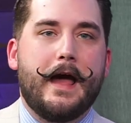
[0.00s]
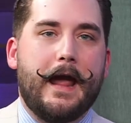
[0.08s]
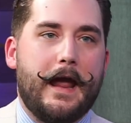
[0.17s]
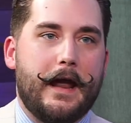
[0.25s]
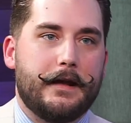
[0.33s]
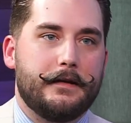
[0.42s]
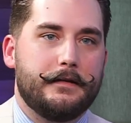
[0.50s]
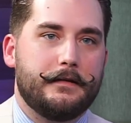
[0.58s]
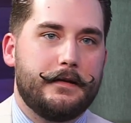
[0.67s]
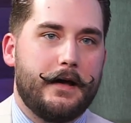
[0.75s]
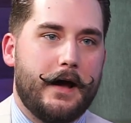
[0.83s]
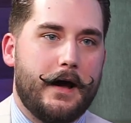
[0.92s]

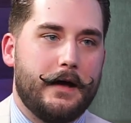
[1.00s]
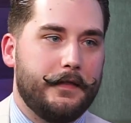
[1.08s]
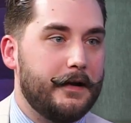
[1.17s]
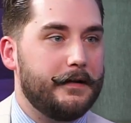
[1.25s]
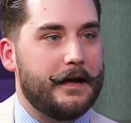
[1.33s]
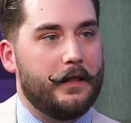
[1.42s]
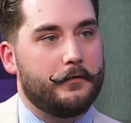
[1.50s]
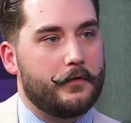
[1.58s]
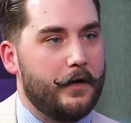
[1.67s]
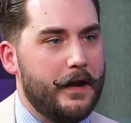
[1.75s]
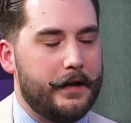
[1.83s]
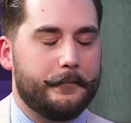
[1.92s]
And then Italo
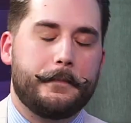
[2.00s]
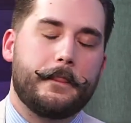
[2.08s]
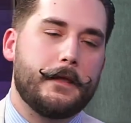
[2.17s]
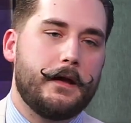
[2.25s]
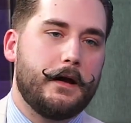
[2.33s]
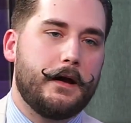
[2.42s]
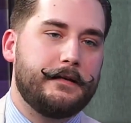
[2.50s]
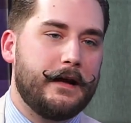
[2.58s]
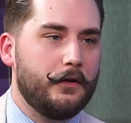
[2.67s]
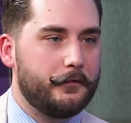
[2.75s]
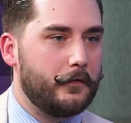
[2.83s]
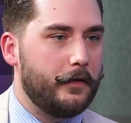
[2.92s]
Ferretti.
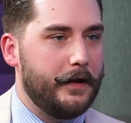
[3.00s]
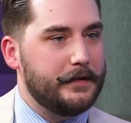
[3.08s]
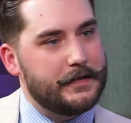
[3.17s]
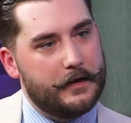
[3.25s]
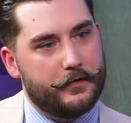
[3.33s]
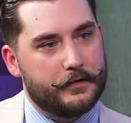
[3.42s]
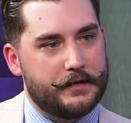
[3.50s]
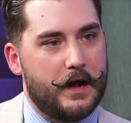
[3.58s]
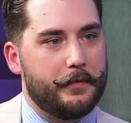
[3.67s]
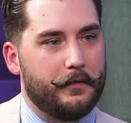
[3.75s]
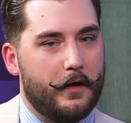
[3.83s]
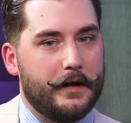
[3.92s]
Italo Ferretti is kind of our
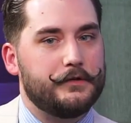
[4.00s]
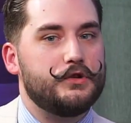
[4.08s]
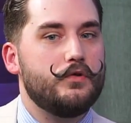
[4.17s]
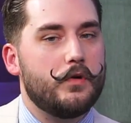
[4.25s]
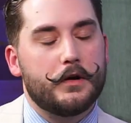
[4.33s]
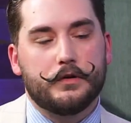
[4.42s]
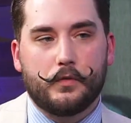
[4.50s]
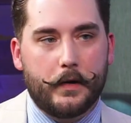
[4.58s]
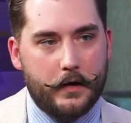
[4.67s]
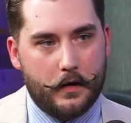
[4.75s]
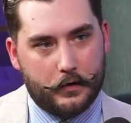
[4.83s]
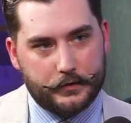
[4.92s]
top of the line,
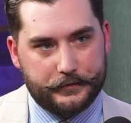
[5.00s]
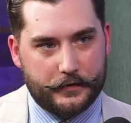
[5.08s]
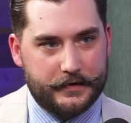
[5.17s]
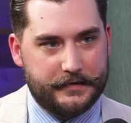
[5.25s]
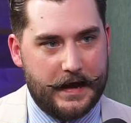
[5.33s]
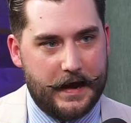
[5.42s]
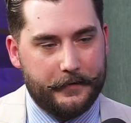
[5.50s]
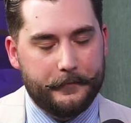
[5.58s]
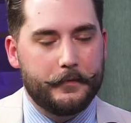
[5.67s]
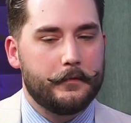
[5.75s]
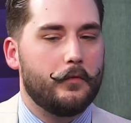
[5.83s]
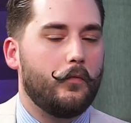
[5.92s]
$220 for a tie.
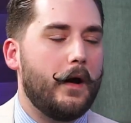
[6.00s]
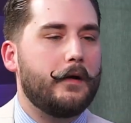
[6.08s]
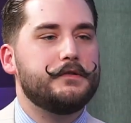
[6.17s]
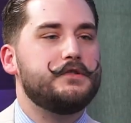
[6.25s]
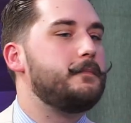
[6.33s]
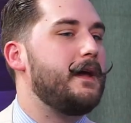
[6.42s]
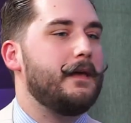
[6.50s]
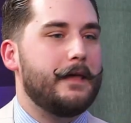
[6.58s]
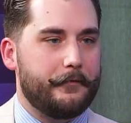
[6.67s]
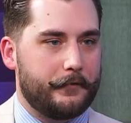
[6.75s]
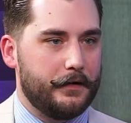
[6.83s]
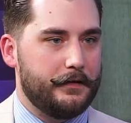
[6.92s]
Why would you pay
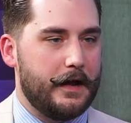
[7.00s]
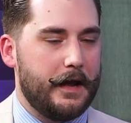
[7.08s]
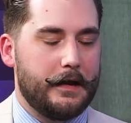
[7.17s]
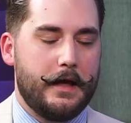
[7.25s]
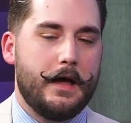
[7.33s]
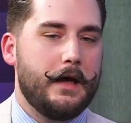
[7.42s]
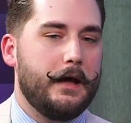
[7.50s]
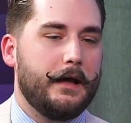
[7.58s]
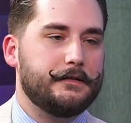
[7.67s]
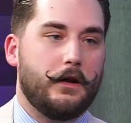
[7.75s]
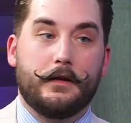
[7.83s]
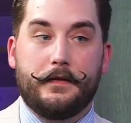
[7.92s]
that for a tie?
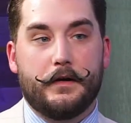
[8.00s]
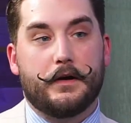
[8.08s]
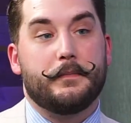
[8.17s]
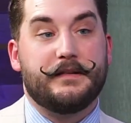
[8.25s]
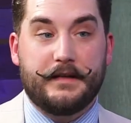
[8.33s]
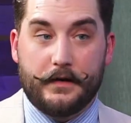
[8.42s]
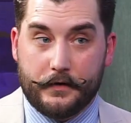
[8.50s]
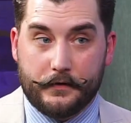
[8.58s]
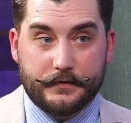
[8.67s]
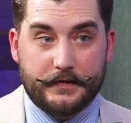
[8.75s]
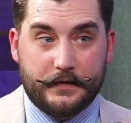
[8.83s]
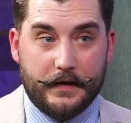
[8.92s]
It's all in their
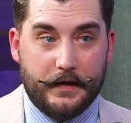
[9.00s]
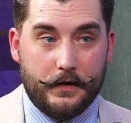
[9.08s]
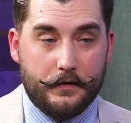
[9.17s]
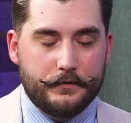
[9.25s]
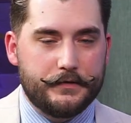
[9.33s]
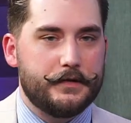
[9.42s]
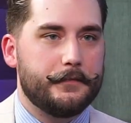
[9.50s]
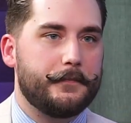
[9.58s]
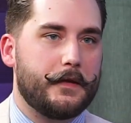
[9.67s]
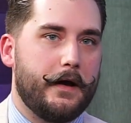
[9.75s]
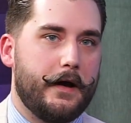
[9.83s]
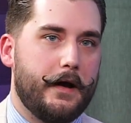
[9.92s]
materials that they use.
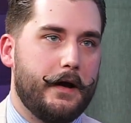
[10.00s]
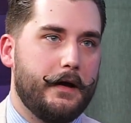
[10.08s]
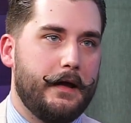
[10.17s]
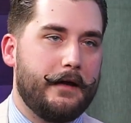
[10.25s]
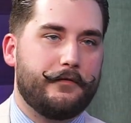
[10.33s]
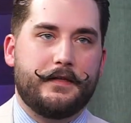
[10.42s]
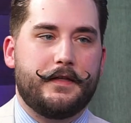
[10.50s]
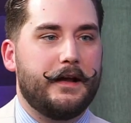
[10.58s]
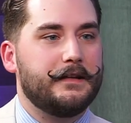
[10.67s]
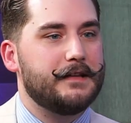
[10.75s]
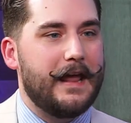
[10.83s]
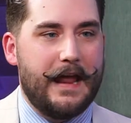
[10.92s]

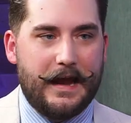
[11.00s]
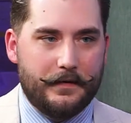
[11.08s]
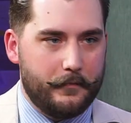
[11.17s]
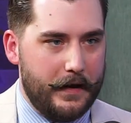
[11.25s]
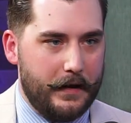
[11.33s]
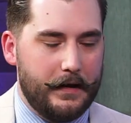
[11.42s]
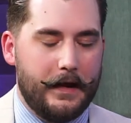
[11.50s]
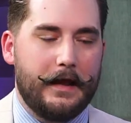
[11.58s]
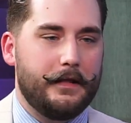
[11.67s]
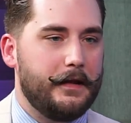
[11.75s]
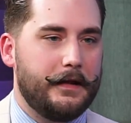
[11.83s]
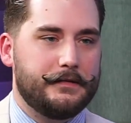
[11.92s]
Everything's handmade,
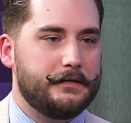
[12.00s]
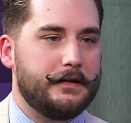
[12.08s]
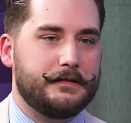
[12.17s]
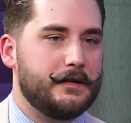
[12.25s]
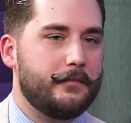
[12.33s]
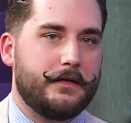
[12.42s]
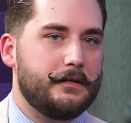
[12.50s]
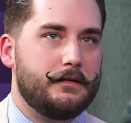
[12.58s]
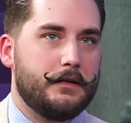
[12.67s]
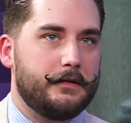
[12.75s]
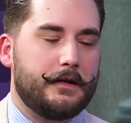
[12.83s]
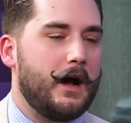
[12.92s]
and it's some of
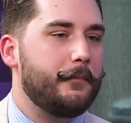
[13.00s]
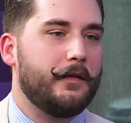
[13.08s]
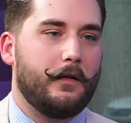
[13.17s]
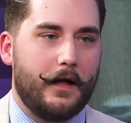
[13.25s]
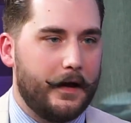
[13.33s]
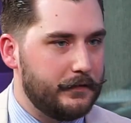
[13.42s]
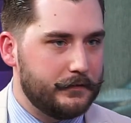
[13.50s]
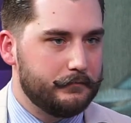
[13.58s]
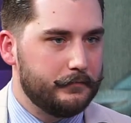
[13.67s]
the top of the line.